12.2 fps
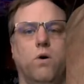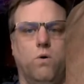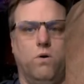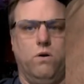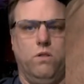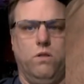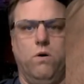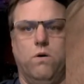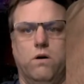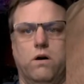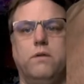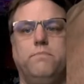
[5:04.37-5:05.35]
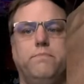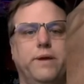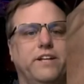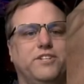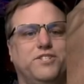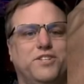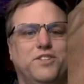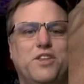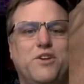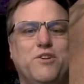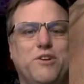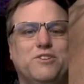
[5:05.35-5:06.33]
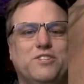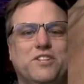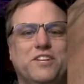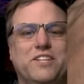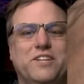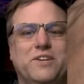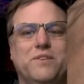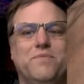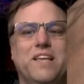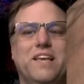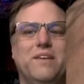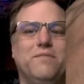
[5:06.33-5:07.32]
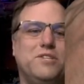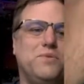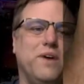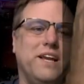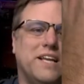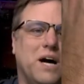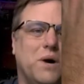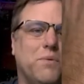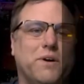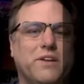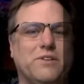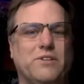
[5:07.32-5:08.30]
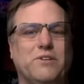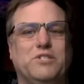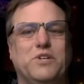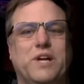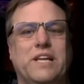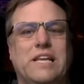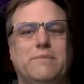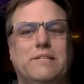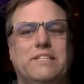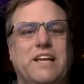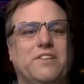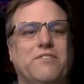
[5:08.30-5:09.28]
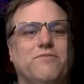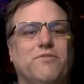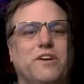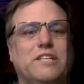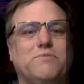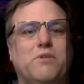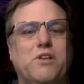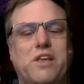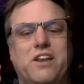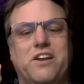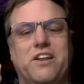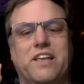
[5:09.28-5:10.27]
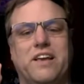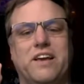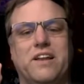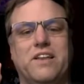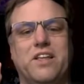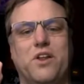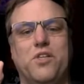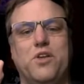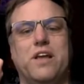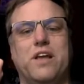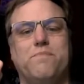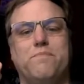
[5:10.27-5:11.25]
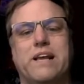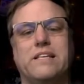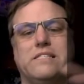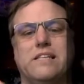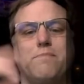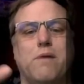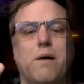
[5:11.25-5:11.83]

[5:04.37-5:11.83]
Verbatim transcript: or lower pitch than you usually do. Just write down what you do so you can imitate their voice when you need it again. You know, you can mix them